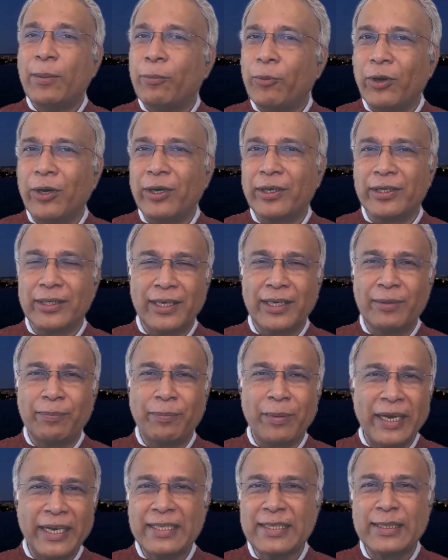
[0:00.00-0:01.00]
For
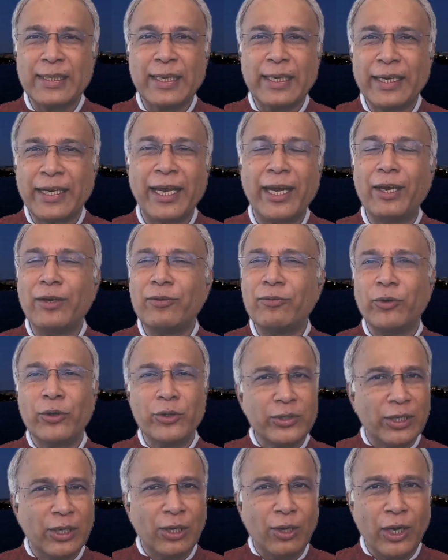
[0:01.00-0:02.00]
Pakistani Air
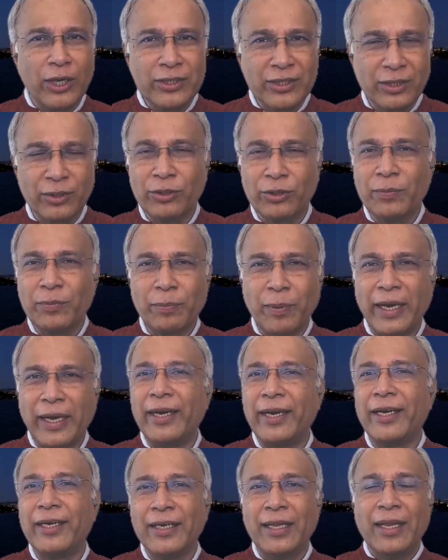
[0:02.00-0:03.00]
Force, they lost a good
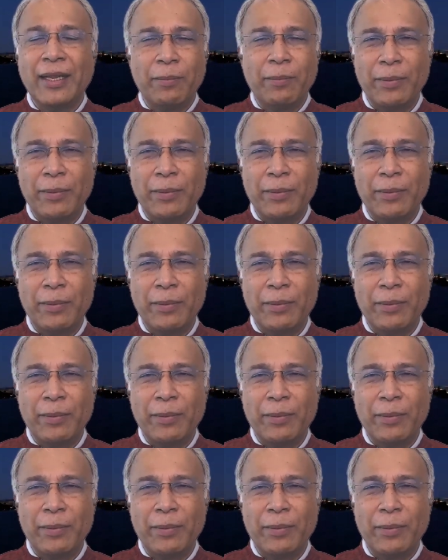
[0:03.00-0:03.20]
pilot.